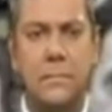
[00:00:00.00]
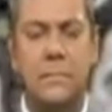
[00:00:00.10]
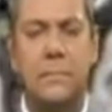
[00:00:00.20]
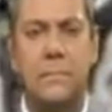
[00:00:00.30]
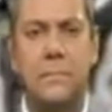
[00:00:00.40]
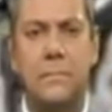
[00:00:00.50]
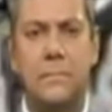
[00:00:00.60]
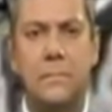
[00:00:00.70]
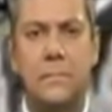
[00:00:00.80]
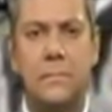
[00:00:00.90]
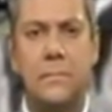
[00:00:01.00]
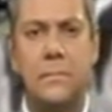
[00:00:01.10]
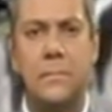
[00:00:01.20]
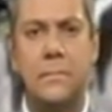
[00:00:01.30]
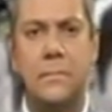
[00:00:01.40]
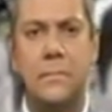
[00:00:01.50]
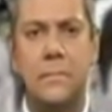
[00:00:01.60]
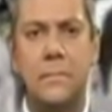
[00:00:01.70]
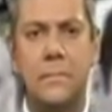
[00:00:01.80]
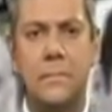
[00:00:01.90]

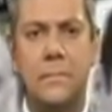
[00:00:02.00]
The person shown says nothing.